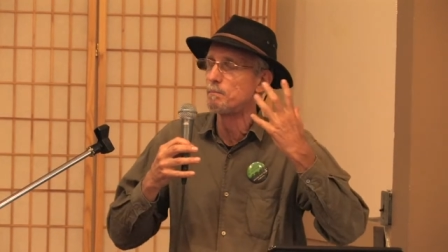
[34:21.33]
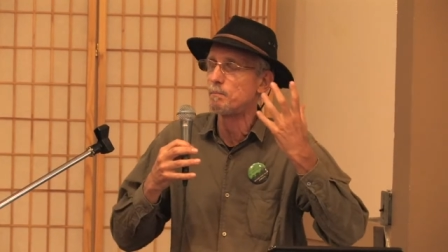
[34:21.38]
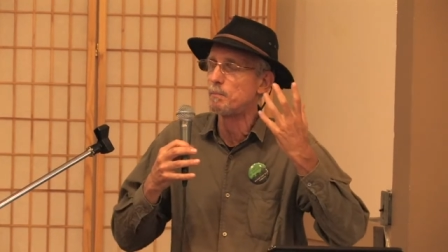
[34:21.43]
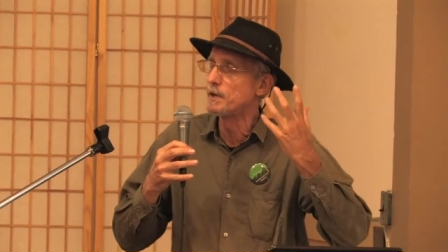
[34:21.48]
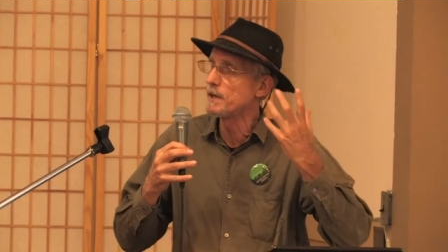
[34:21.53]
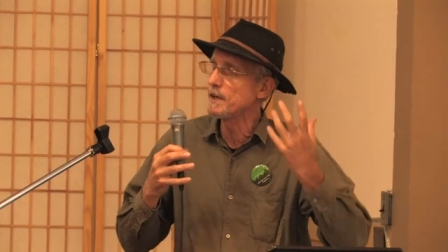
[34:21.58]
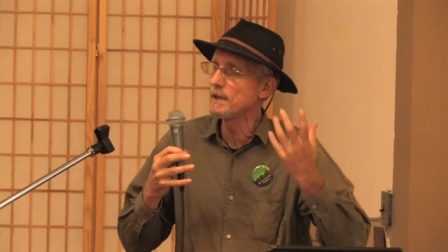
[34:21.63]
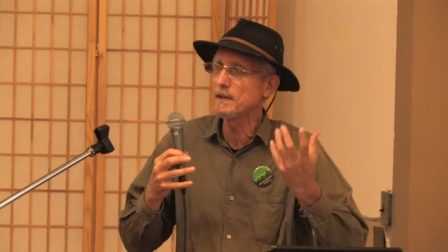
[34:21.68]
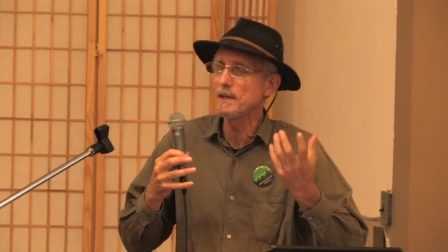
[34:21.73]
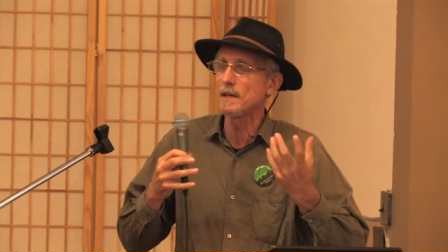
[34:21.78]

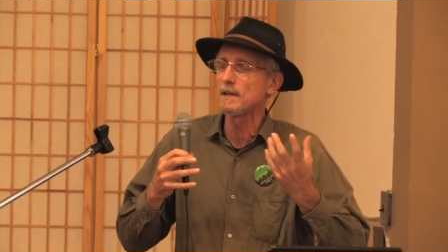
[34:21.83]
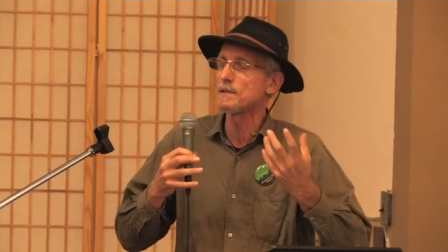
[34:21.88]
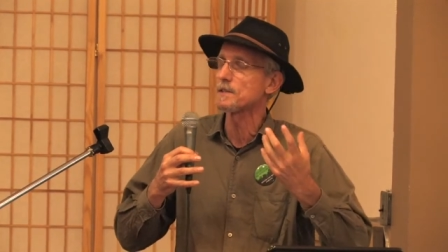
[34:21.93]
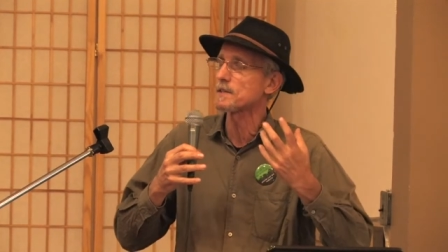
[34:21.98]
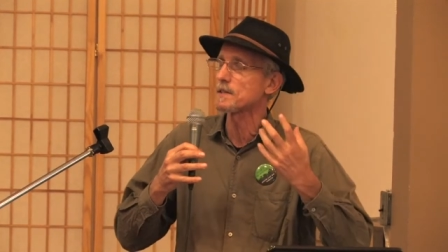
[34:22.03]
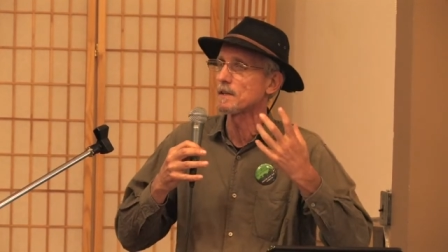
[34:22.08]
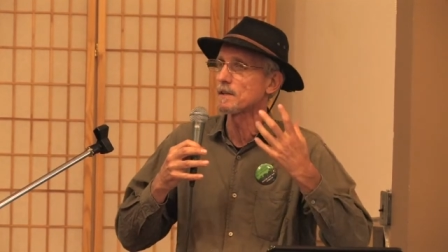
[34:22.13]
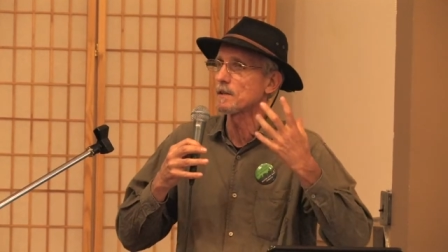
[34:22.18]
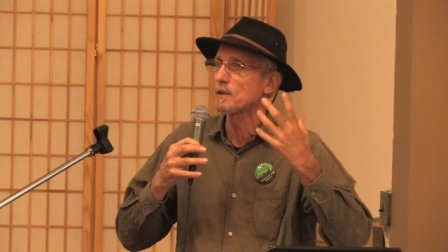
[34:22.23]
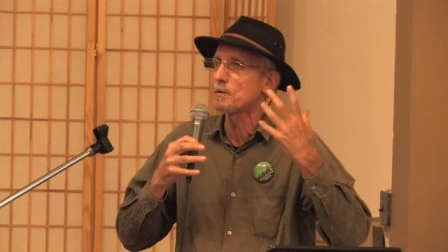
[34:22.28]

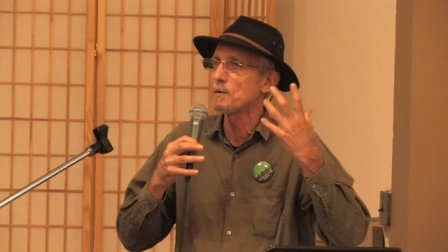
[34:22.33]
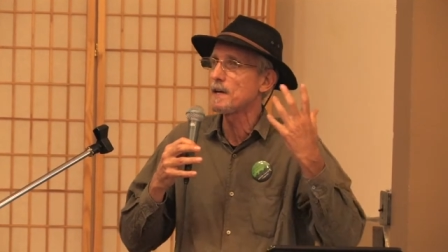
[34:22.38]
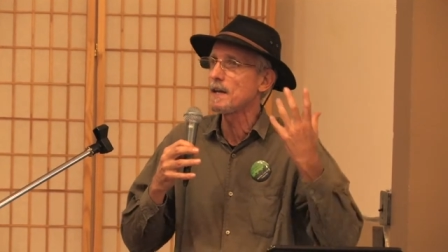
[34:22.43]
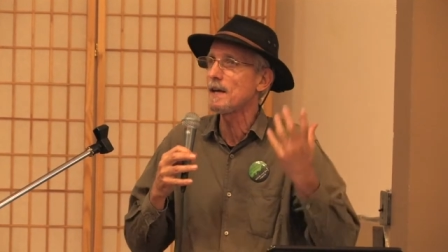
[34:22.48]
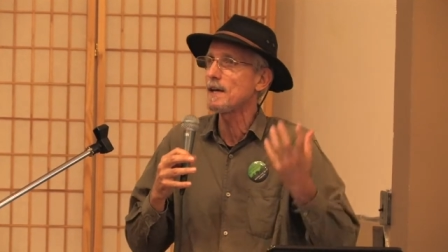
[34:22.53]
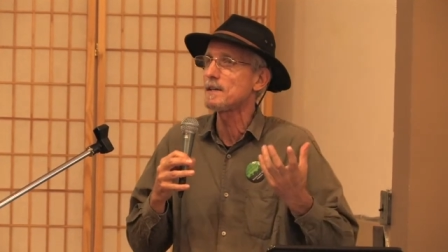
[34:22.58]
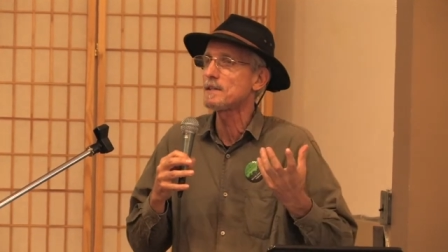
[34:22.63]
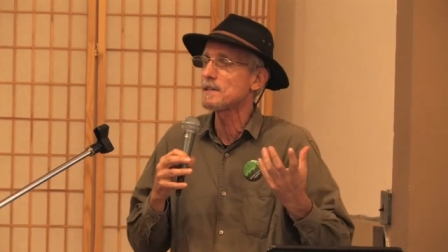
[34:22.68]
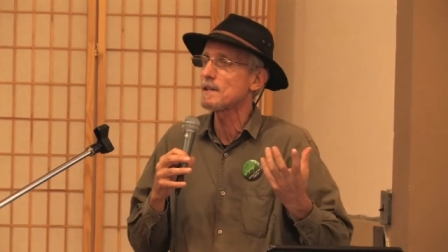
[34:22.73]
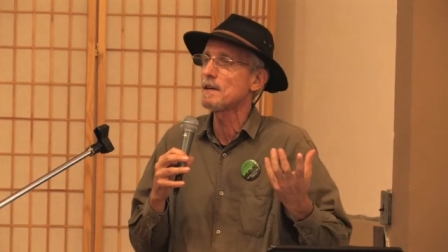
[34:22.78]
brilliance and
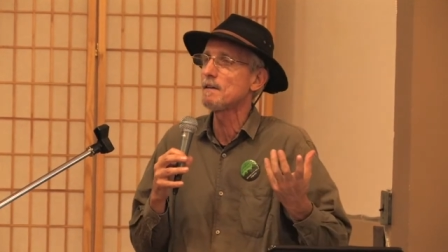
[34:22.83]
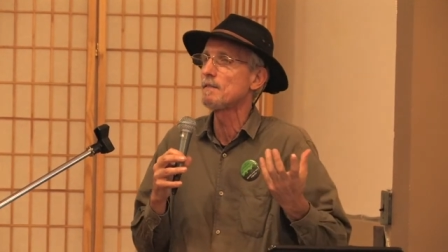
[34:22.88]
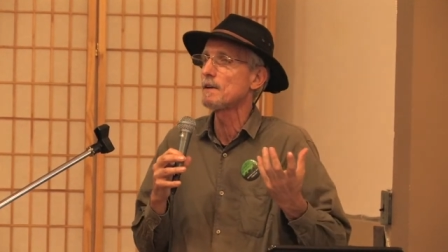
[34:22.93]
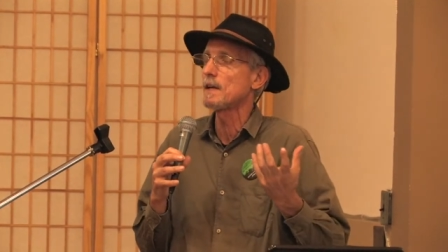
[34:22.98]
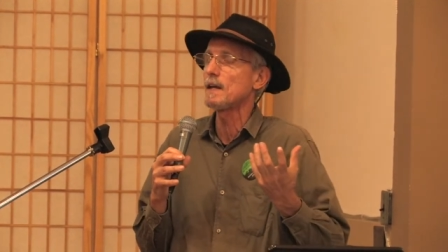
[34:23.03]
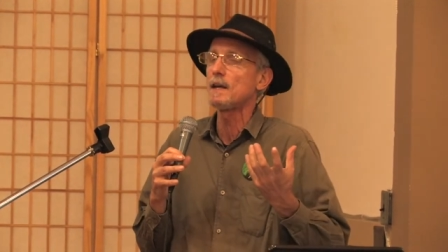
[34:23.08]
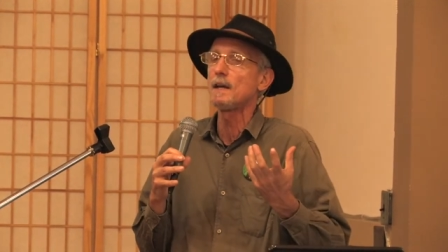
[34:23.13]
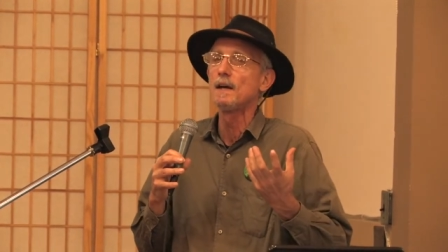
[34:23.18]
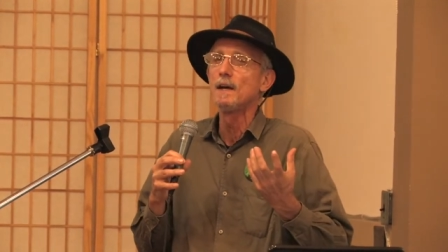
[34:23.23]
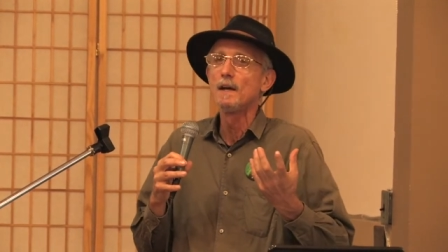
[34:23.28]

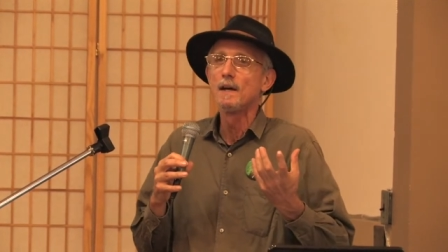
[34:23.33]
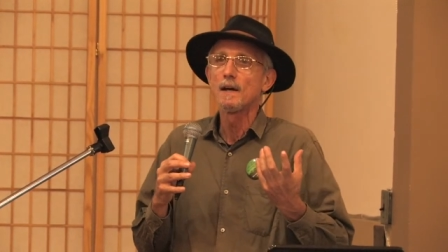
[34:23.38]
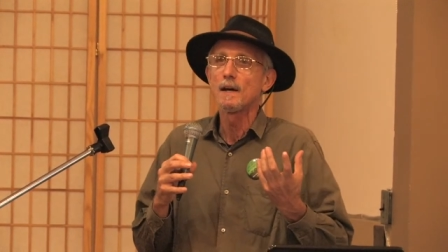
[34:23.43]
creativity.